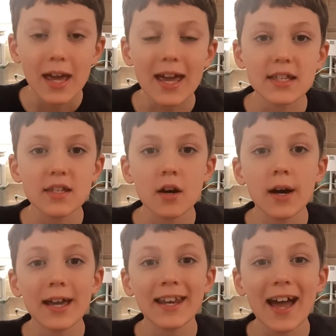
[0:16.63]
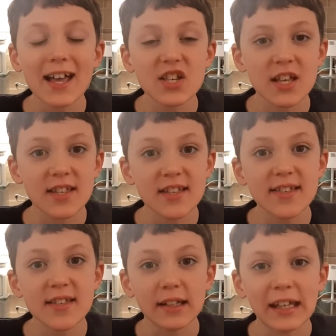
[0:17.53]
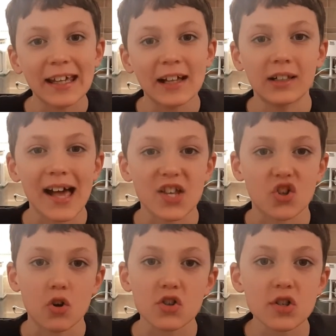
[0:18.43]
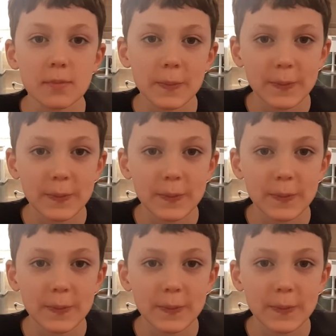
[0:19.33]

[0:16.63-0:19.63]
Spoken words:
It's in Sunninghill, Ascot.